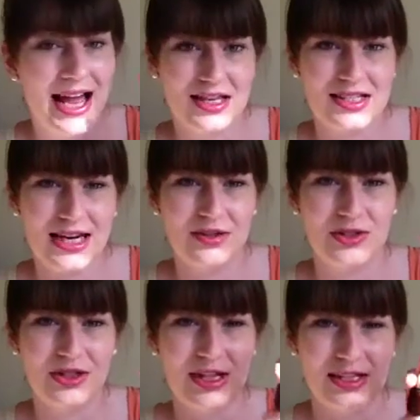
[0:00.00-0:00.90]
Estee
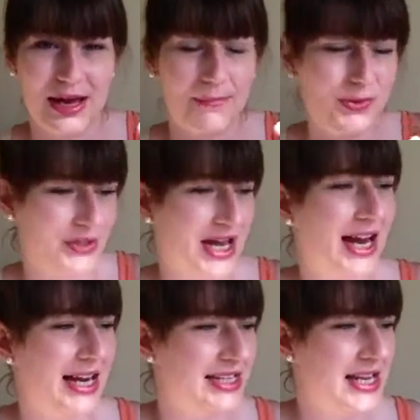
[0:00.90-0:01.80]
Lauder sample
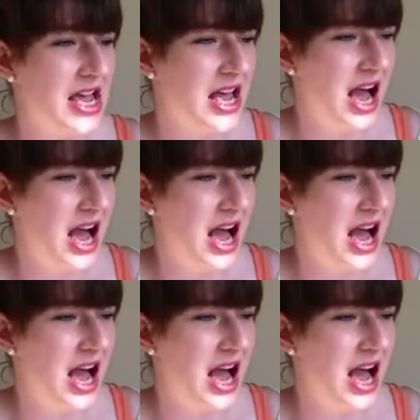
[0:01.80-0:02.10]
size.